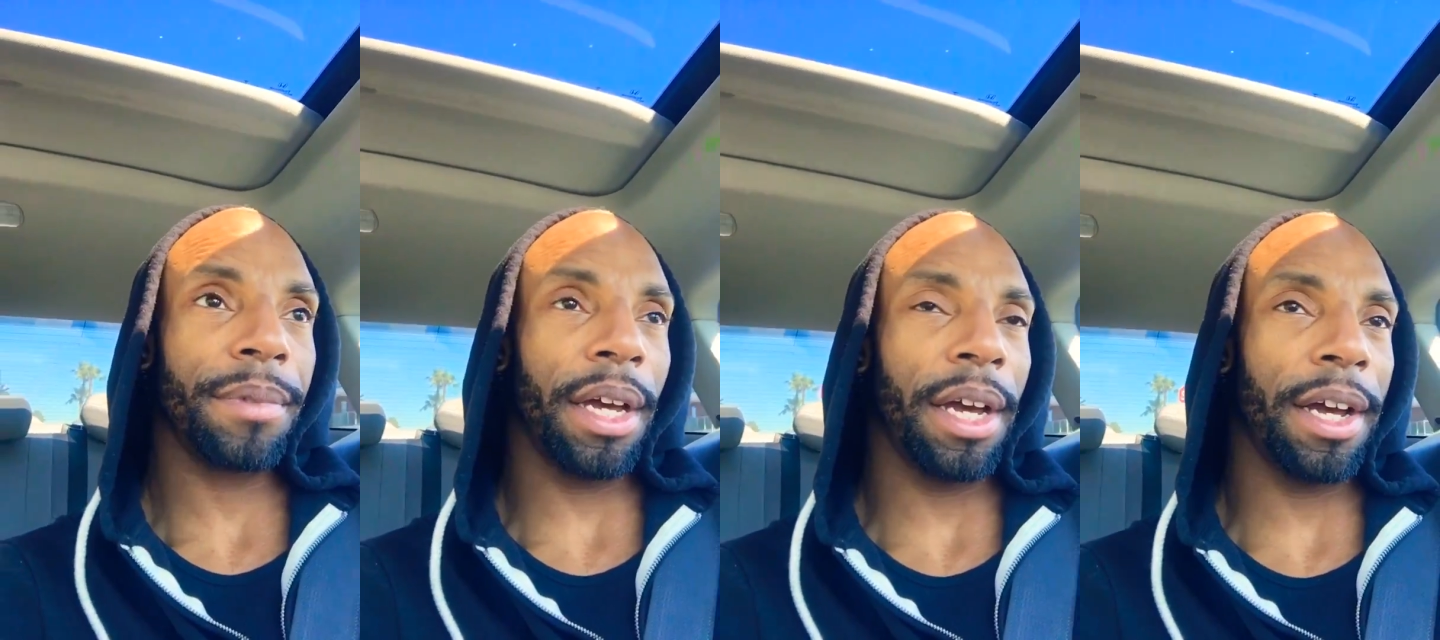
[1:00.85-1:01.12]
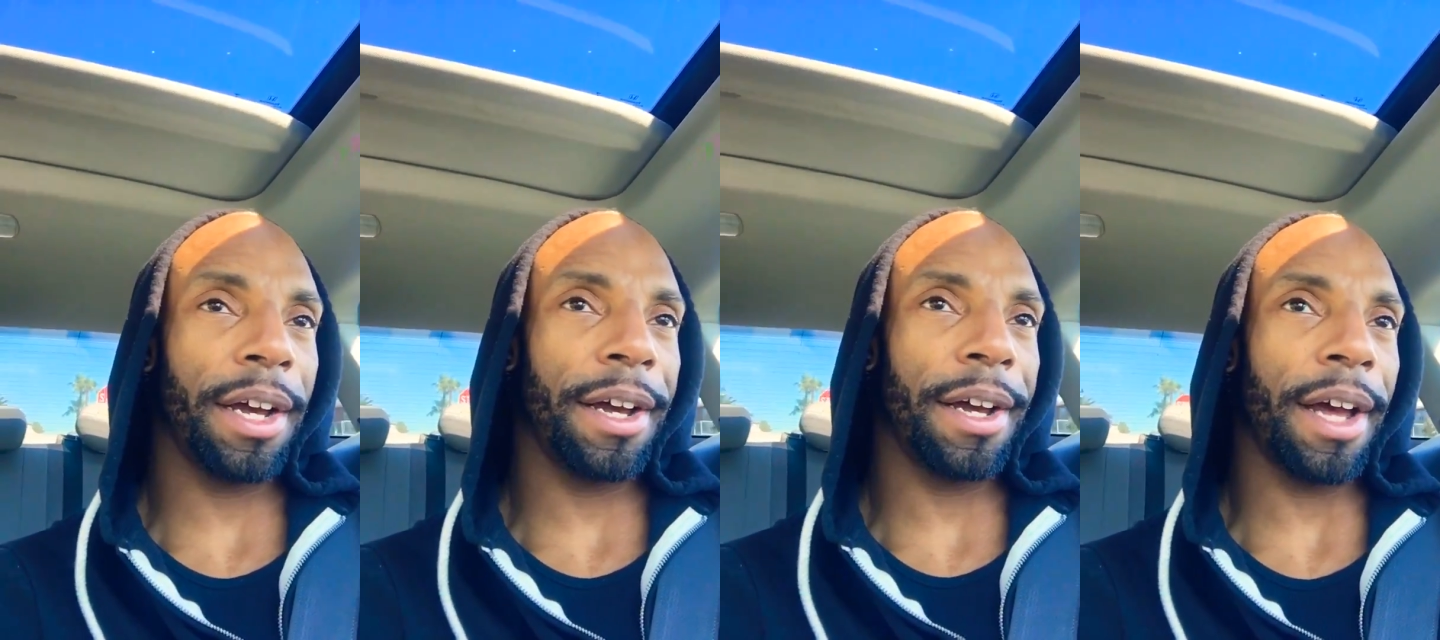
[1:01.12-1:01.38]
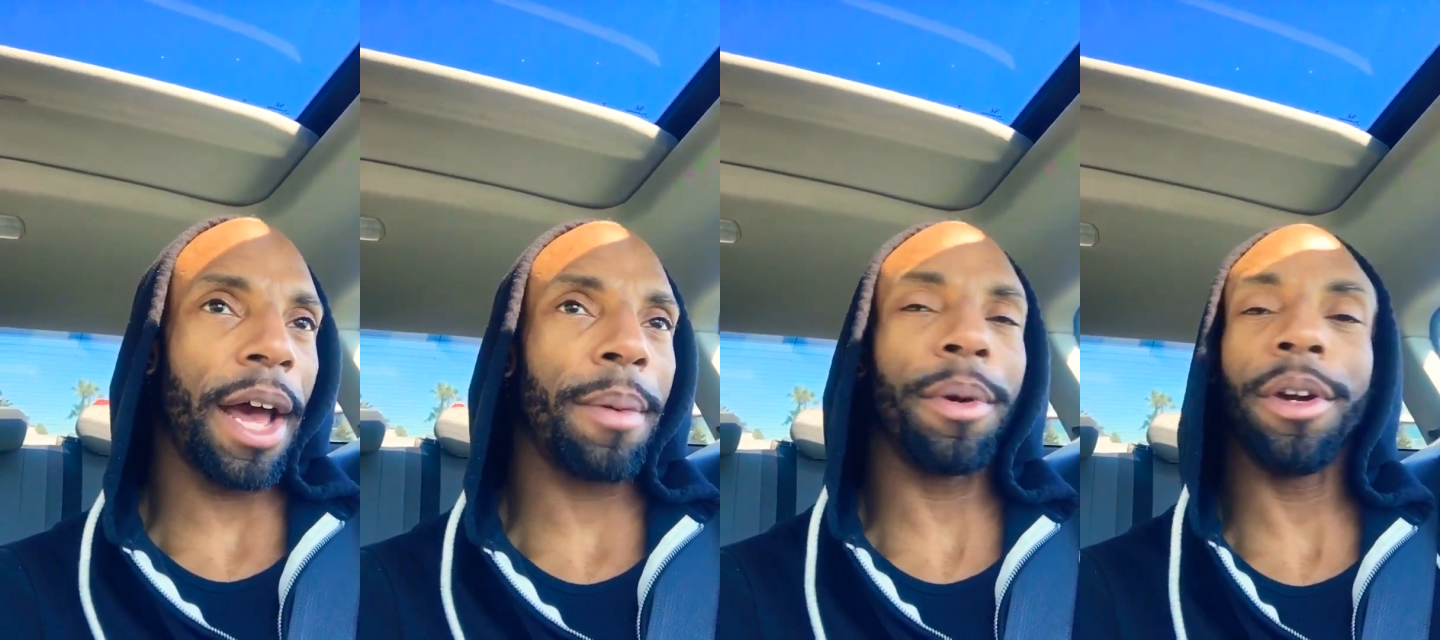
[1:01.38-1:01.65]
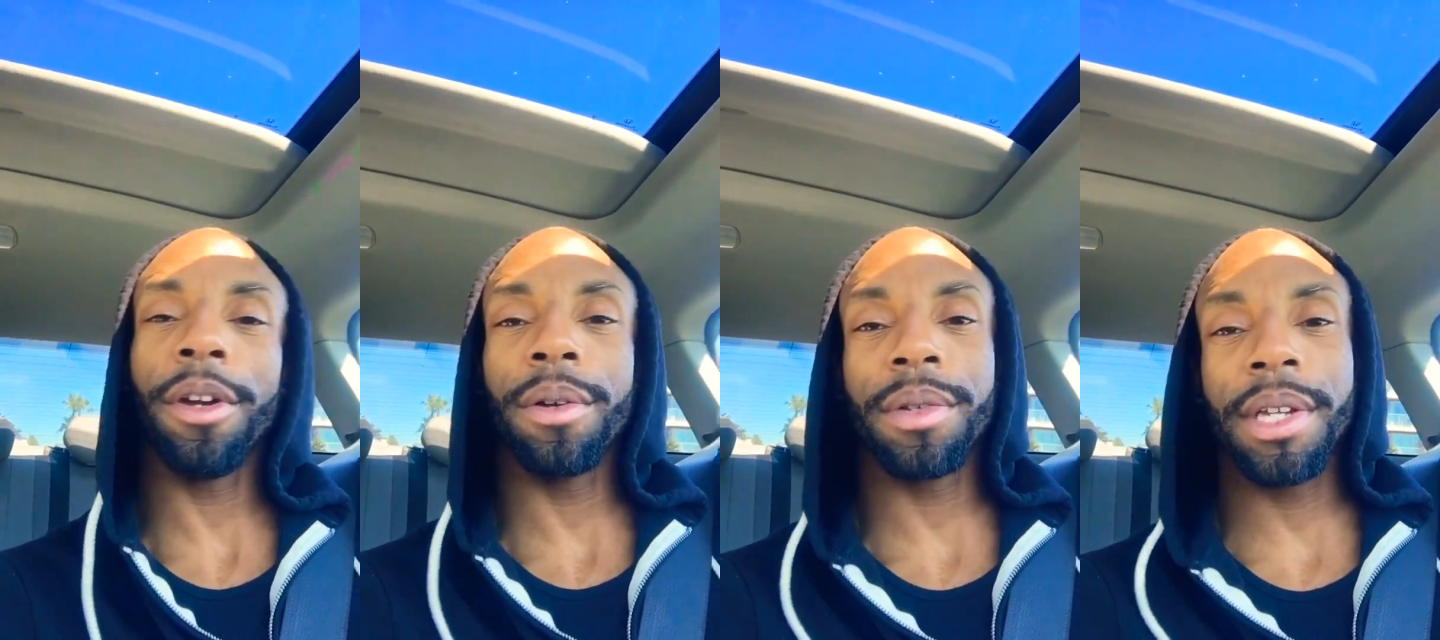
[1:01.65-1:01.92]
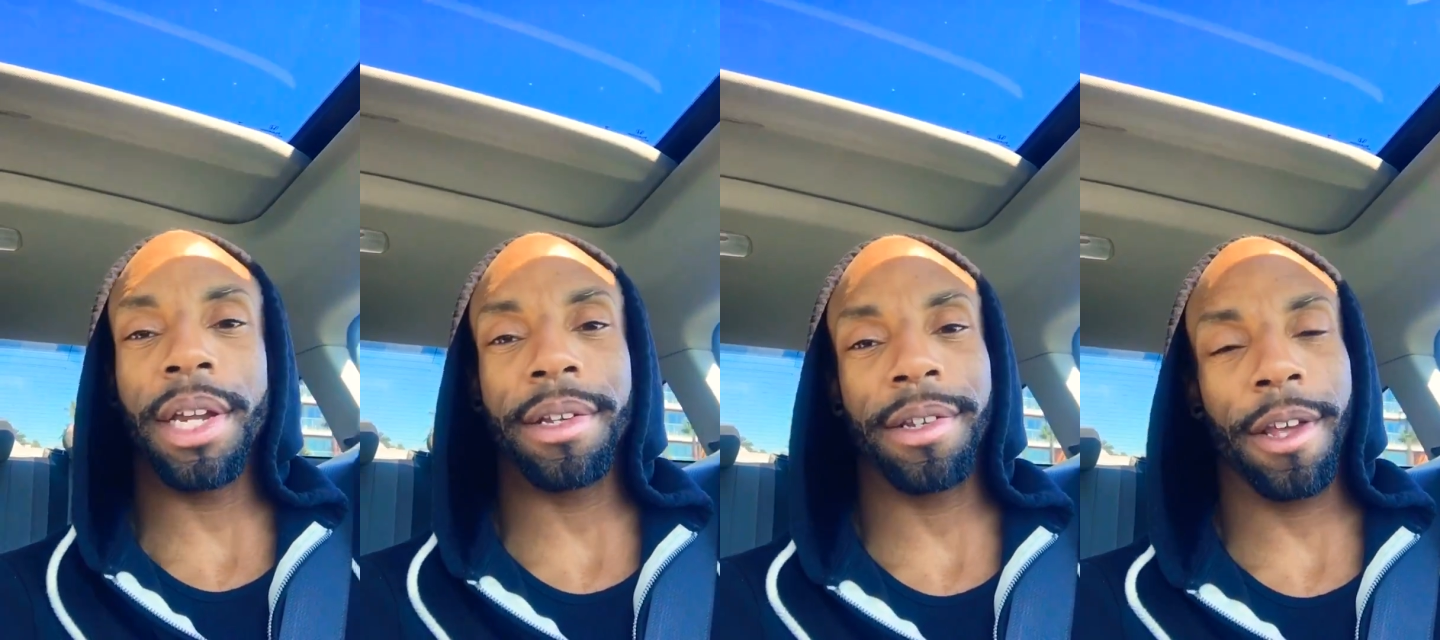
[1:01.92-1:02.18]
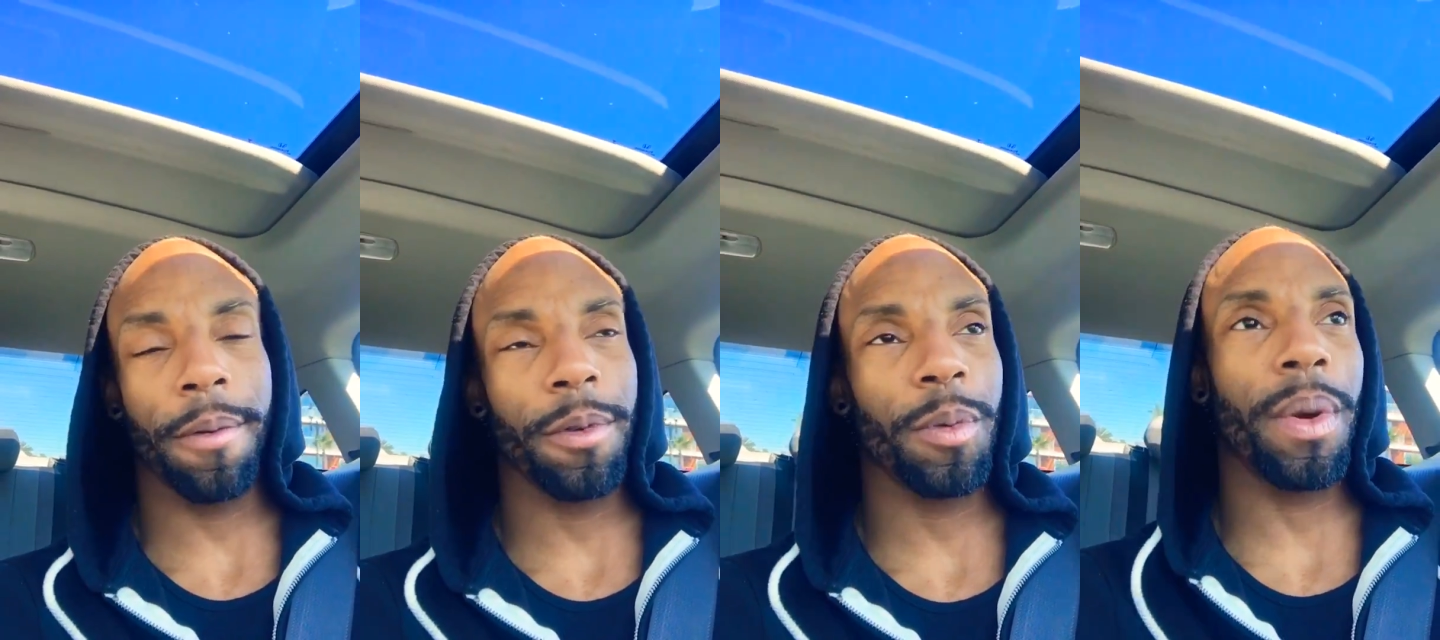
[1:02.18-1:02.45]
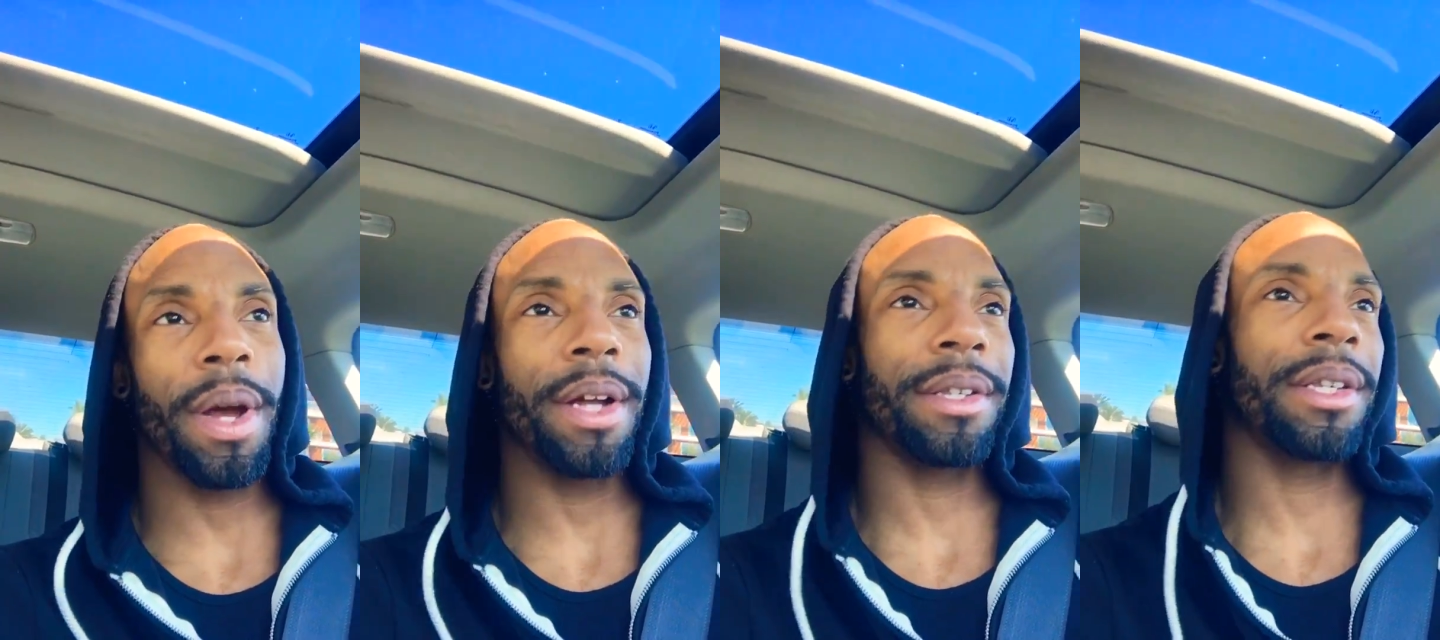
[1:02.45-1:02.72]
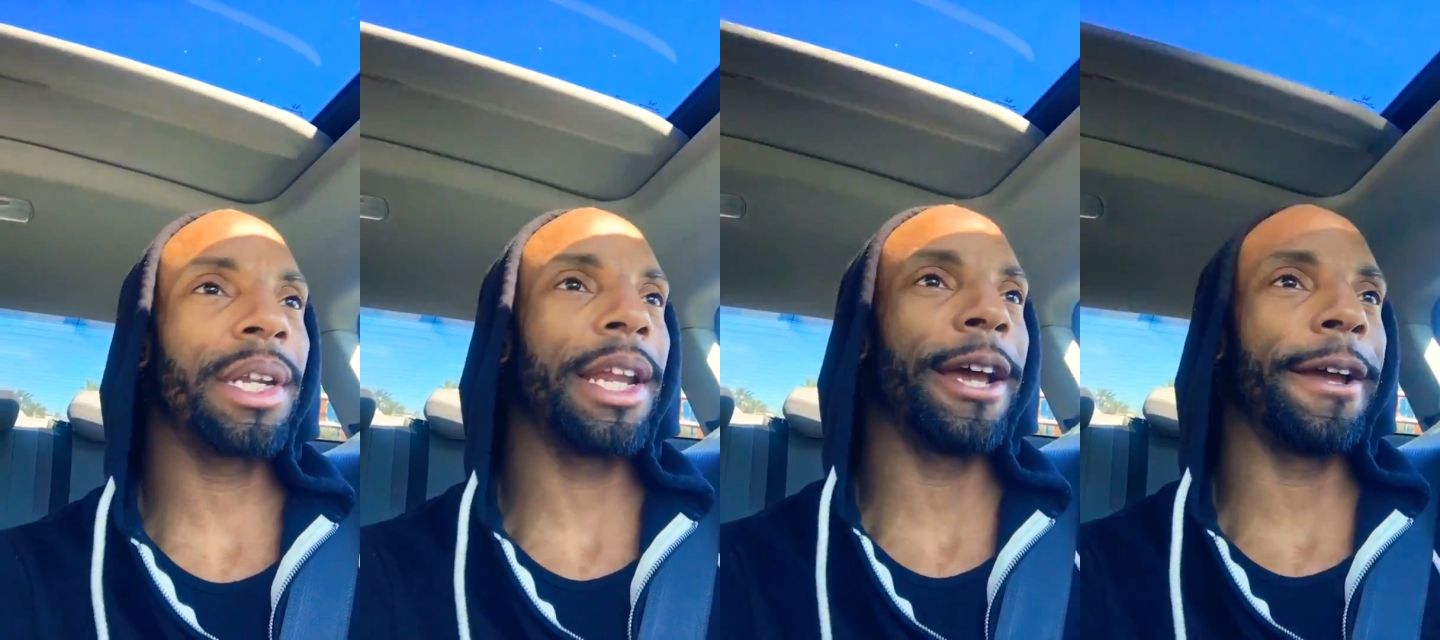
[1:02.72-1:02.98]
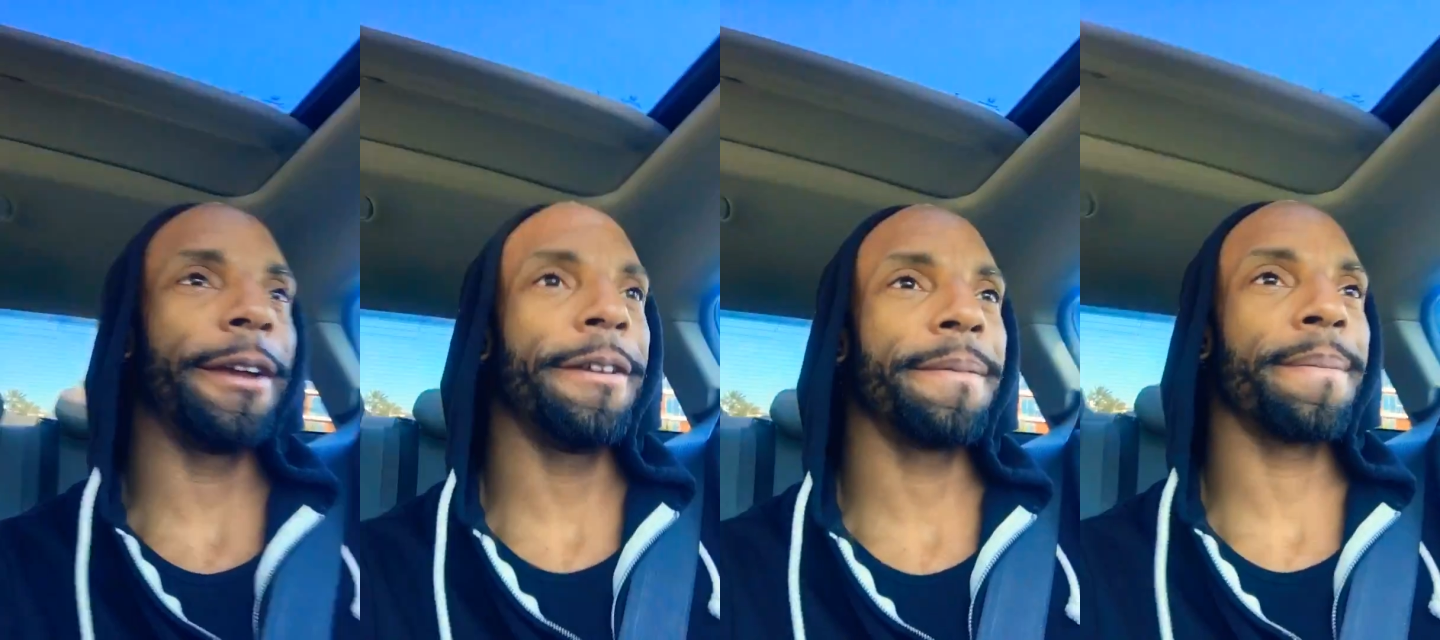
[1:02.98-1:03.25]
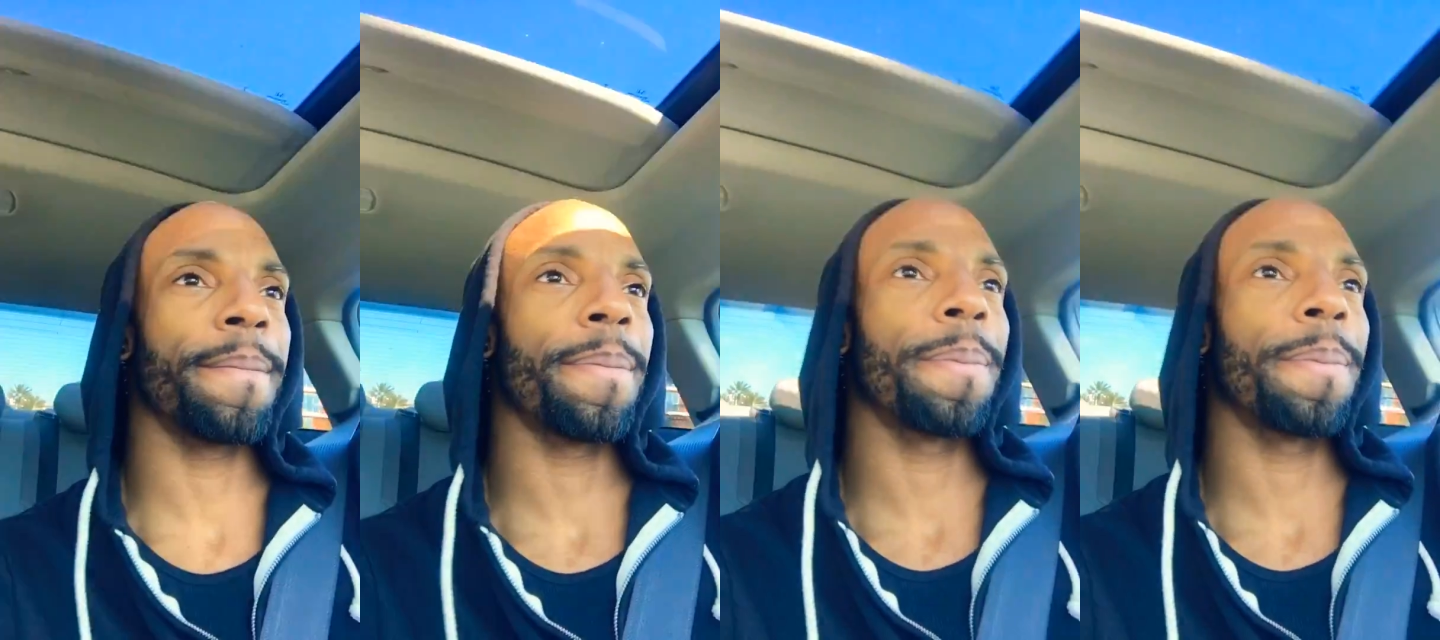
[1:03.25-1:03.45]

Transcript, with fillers: uh, I'm going to go to that same spot tonight